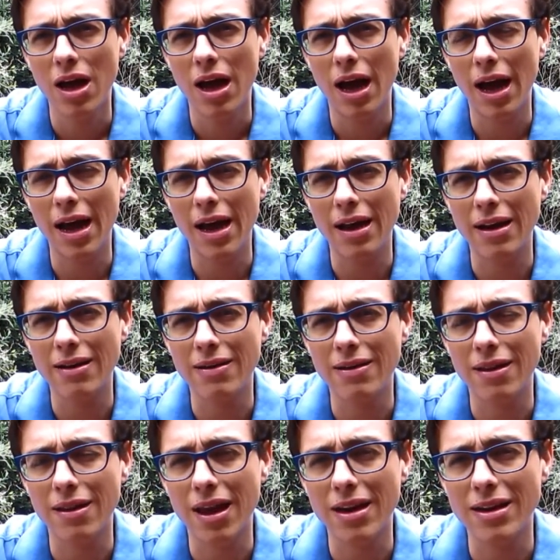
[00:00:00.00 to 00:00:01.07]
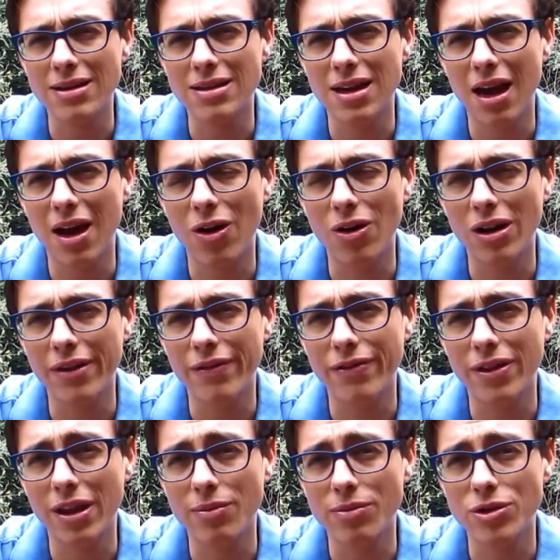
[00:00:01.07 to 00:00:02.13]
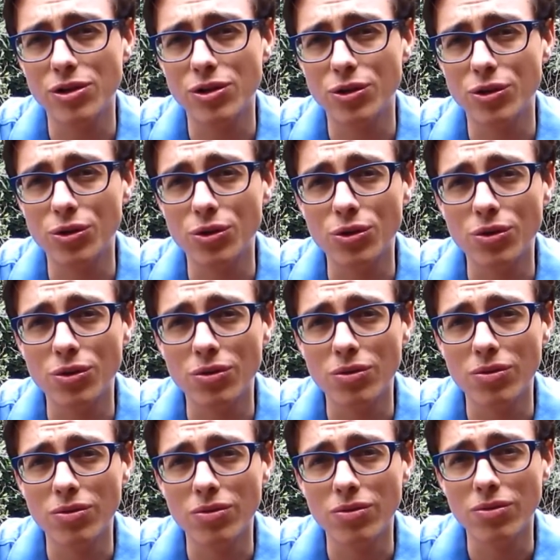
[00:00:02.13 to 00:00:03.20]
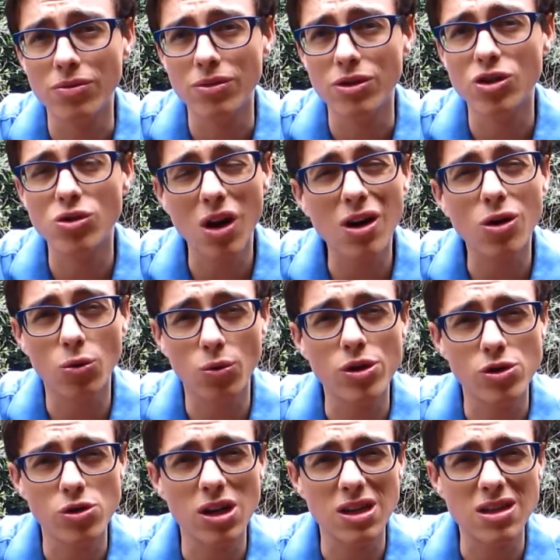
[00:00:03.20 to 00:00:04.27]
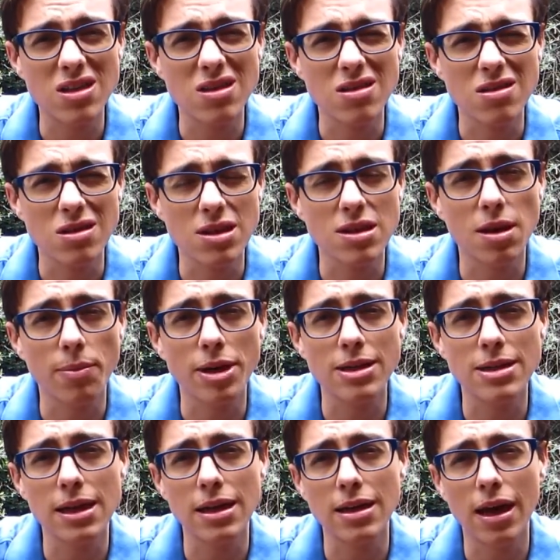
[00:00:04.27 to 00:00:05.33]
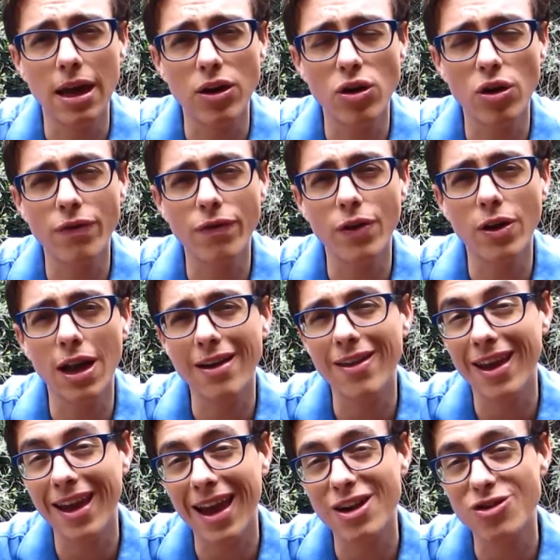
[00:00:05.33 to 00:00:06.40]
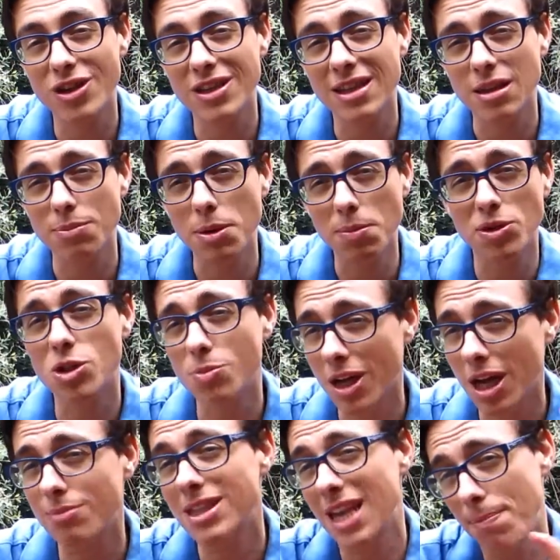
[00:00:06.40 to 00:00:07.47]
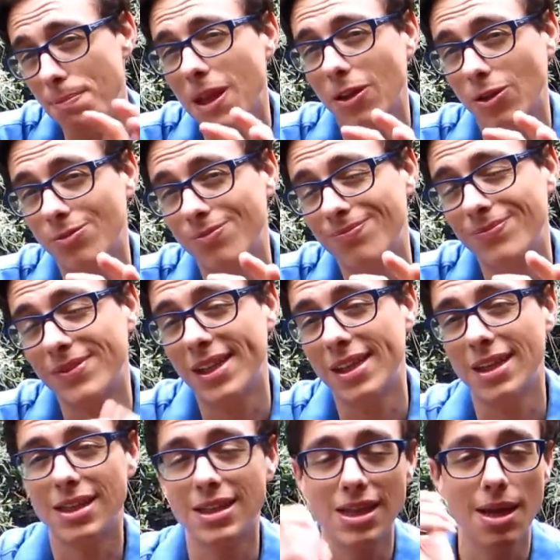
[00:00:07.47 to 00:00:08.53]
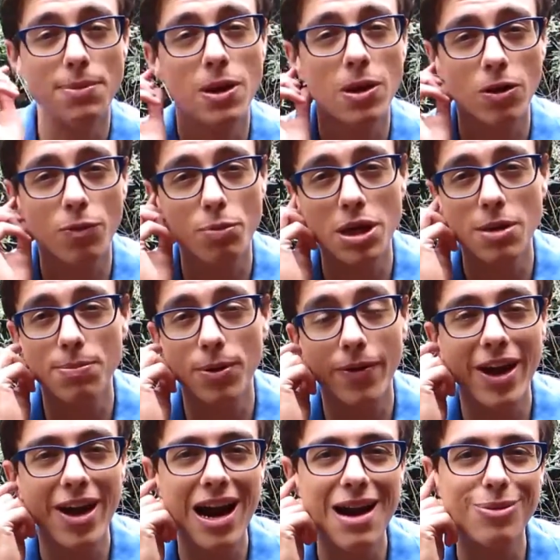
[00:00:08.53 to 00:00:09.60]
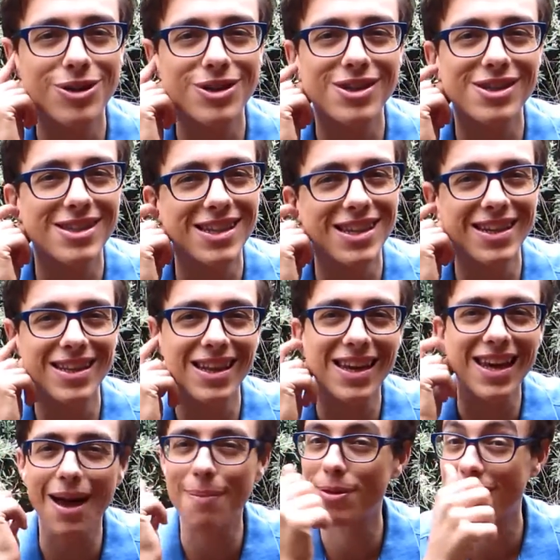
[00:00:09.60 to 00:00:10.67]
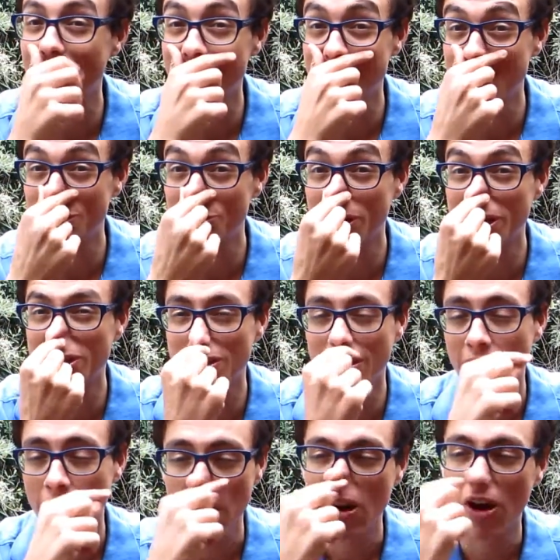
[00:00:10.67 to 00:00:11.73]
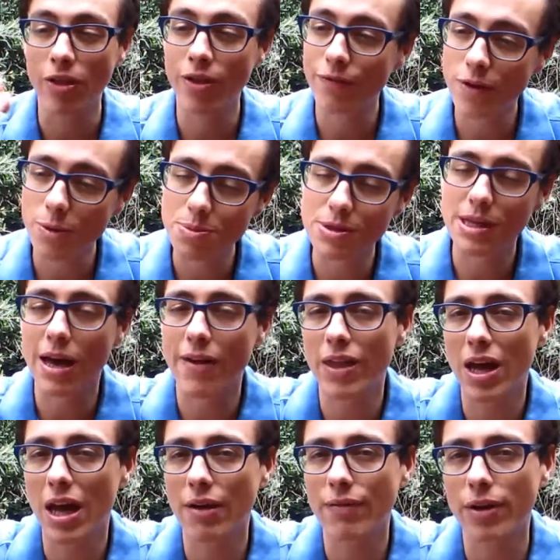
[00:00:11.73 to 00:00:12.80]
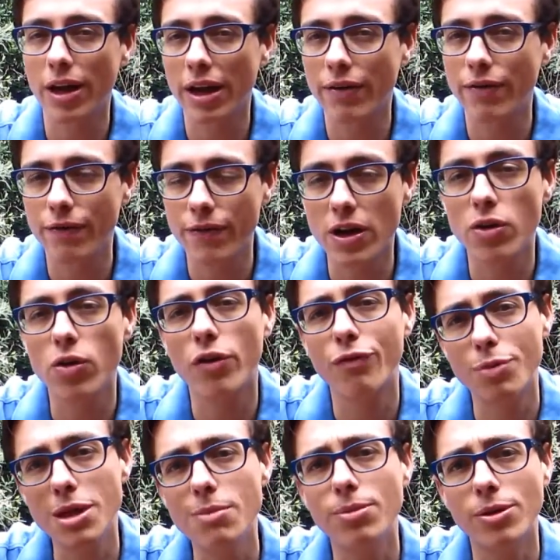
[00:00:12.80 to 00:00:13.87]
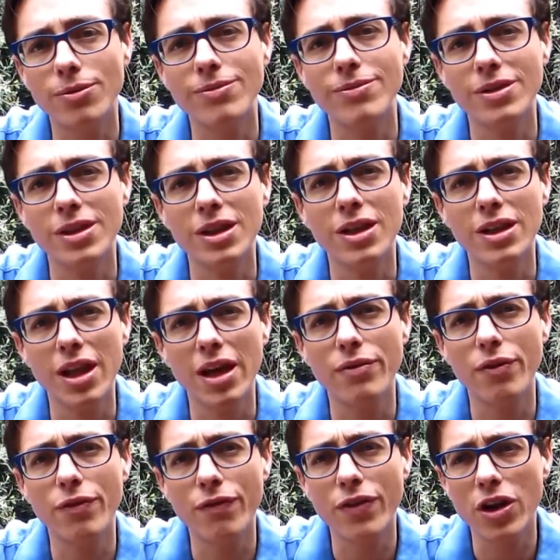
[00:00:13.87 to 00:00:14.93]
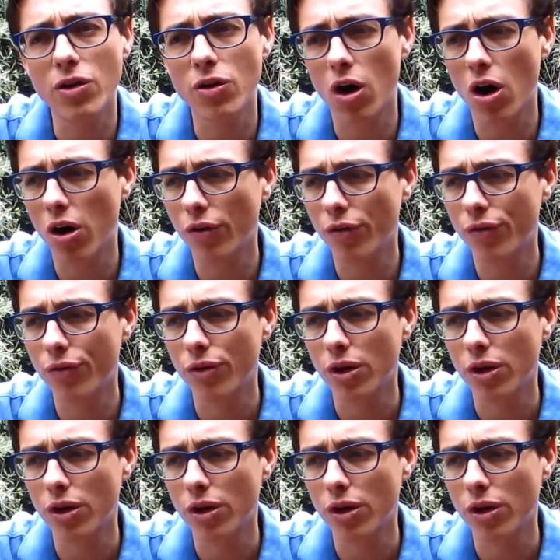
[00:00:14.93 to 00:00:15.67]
and that has now left them to struggle with trust to some extent and not feel like they can trust other people, so become skeptical of people, and they're able to see the gap in any situation. On the flip side, they have a fear of people. They have a fear of